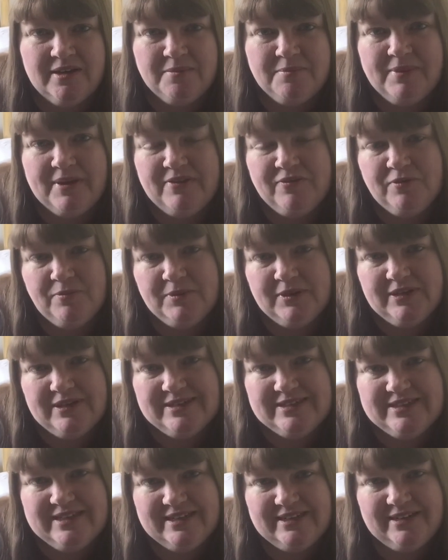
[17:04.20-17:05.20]
but if I'm going to
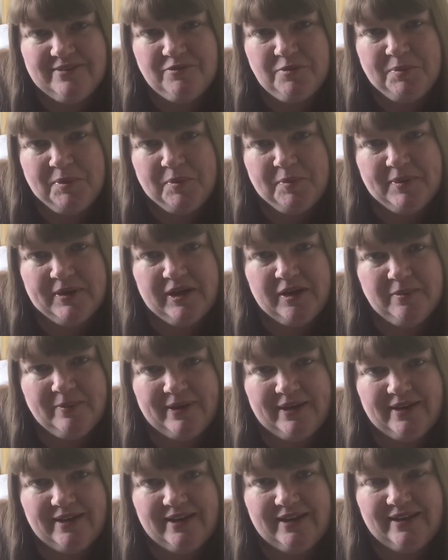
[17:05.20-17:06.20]
sit and have a proper go
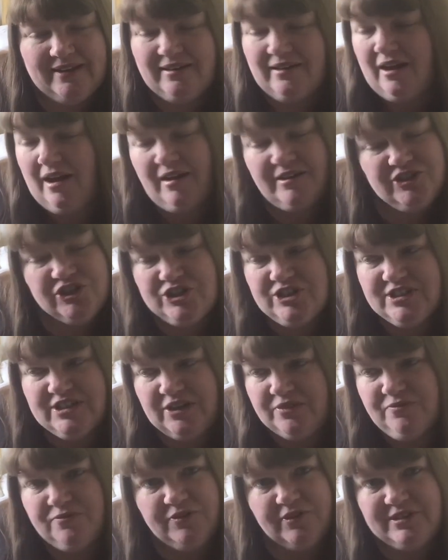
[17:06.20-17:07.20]
at it, like, I just
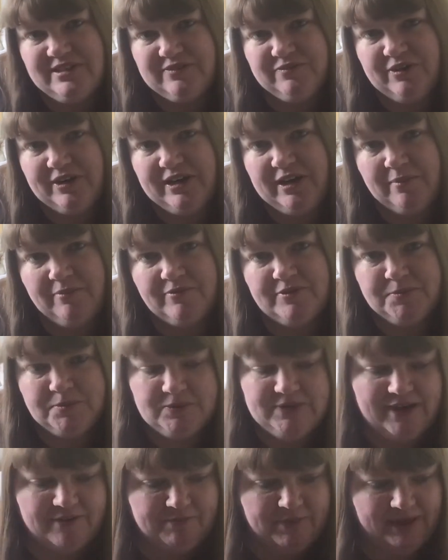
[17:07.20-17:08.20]
don't find it very comfortable
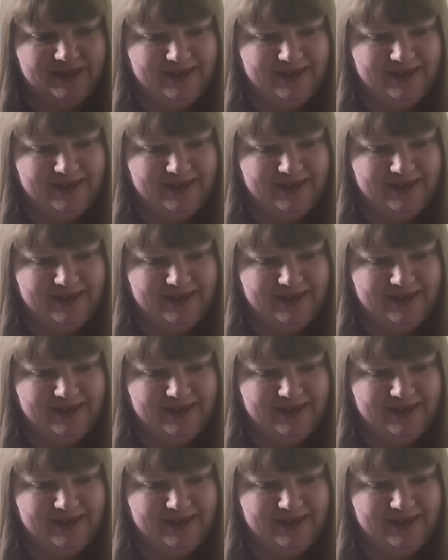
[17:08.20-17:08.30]
to have my